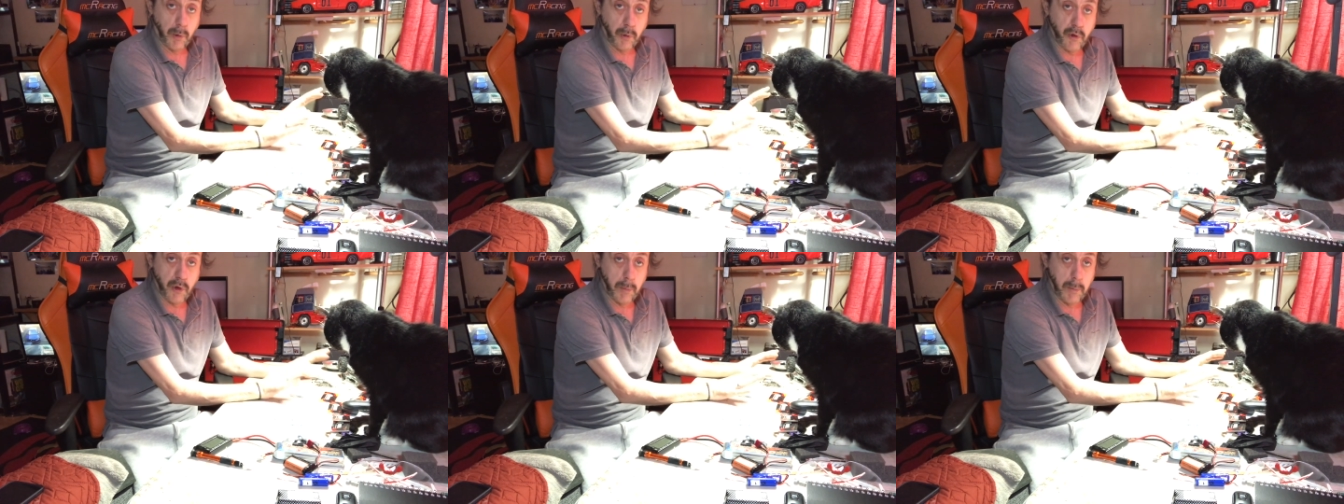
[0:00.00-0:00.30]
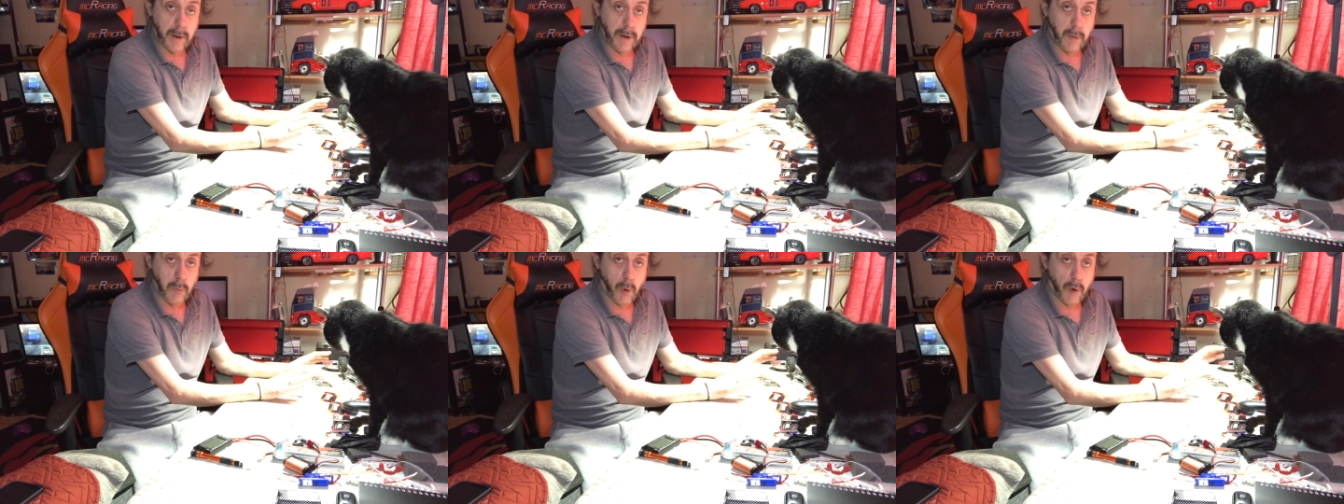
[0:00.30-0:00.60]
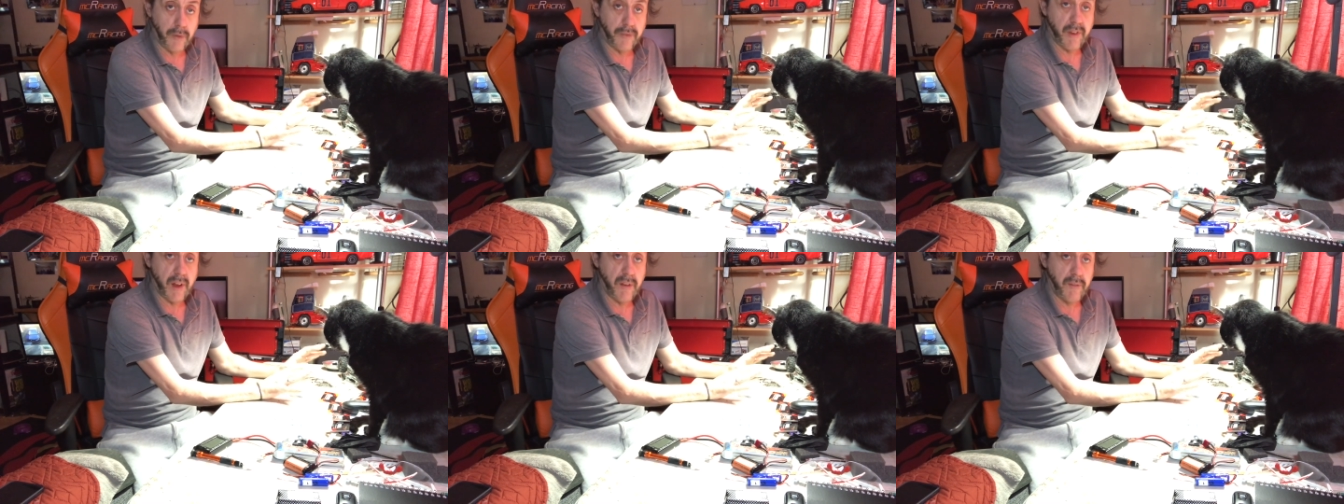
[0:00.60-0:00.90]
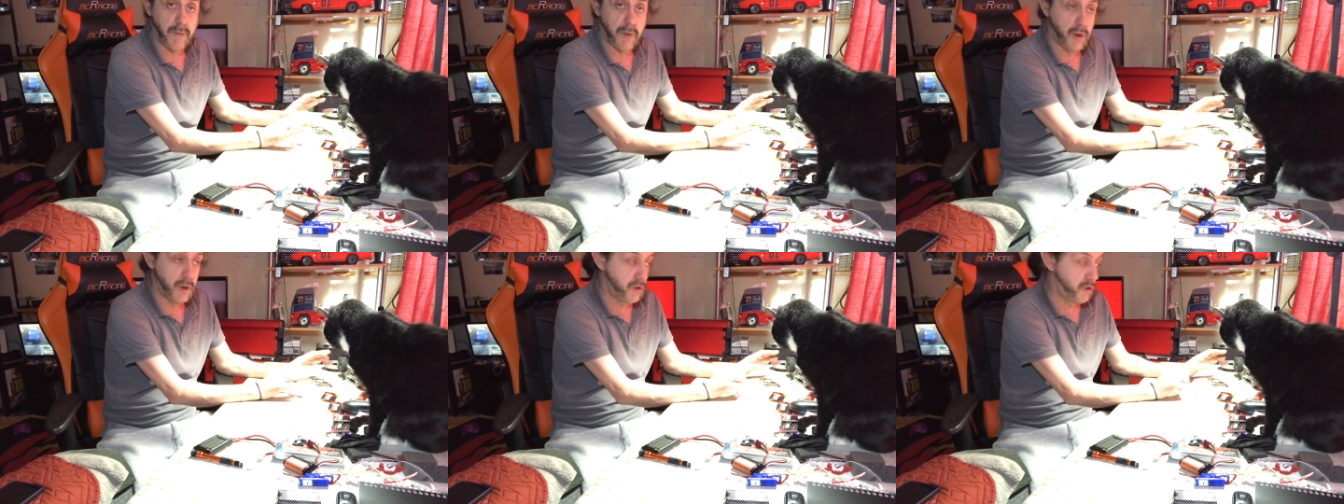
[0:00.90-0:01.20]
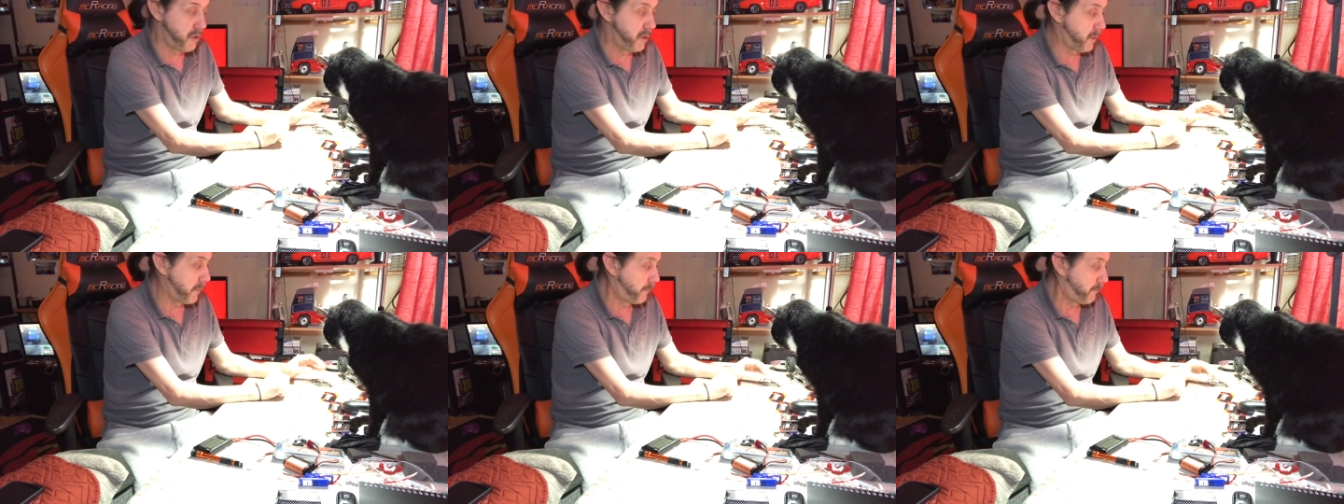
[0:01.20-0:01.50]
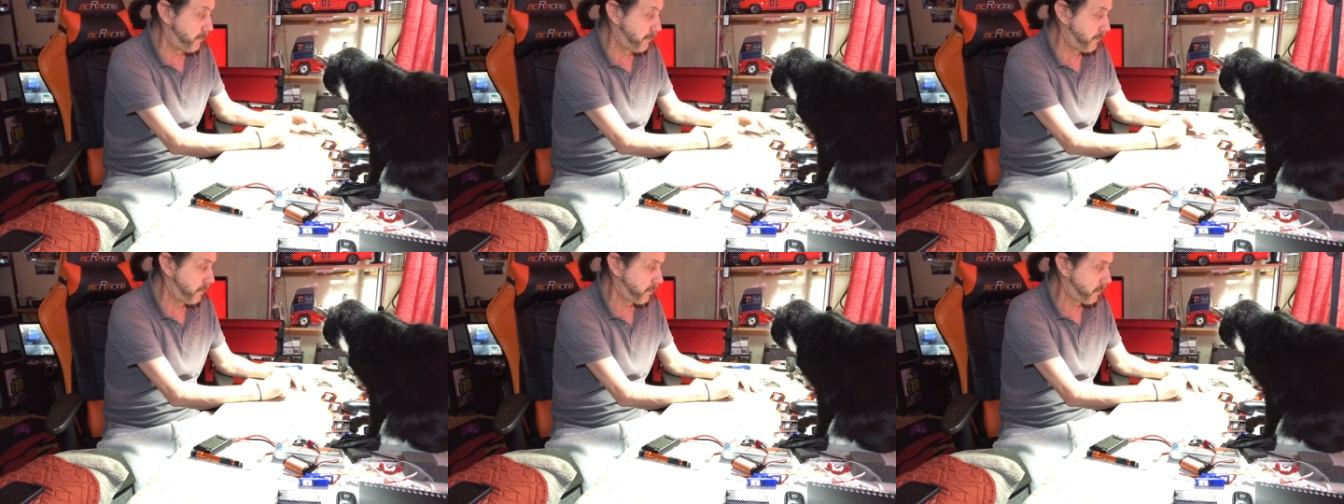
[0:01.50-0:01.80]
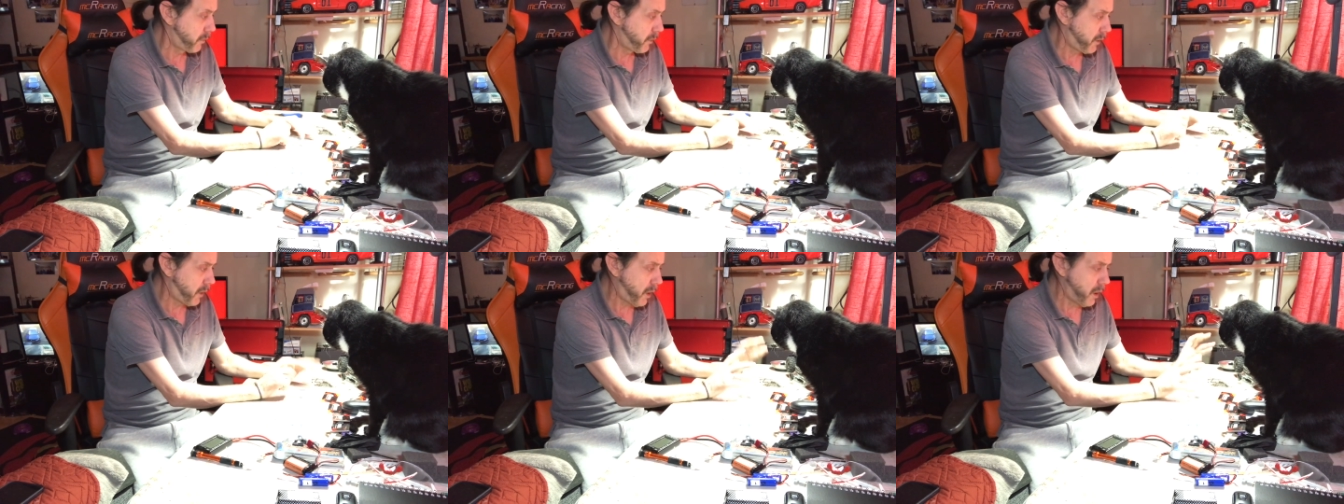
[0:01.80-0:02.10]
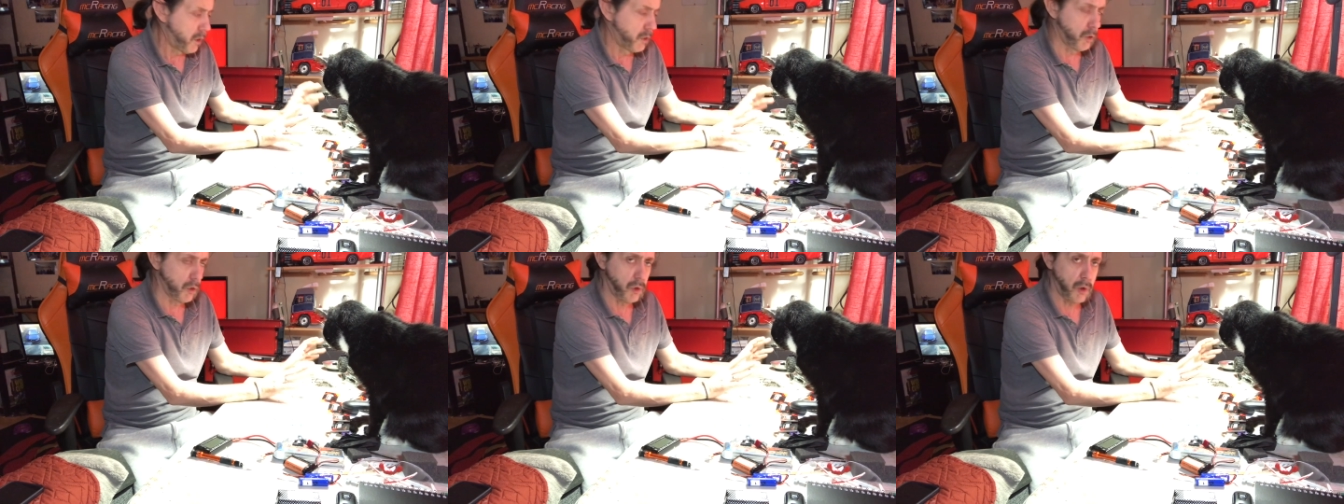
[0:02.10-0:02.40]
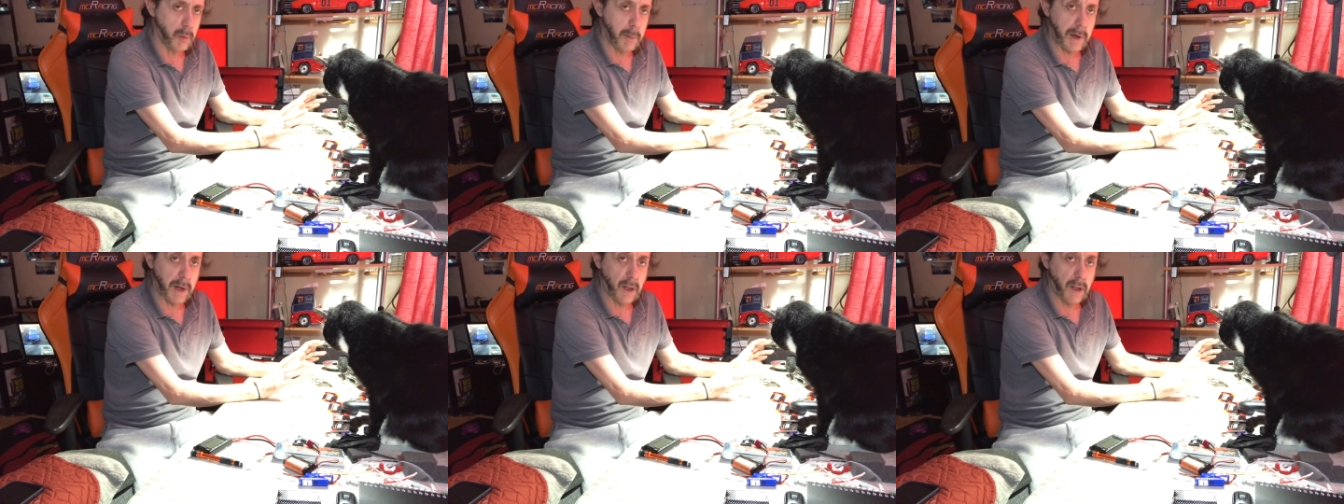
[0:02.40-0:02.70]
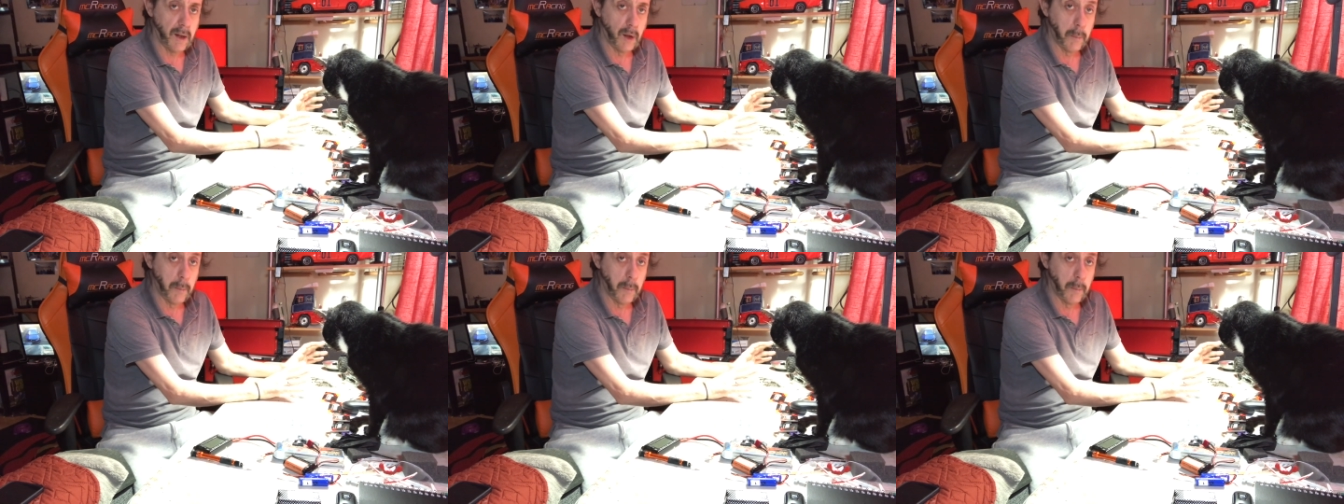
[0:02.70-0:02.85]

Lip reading: to the 110 version. So I'm going to be a little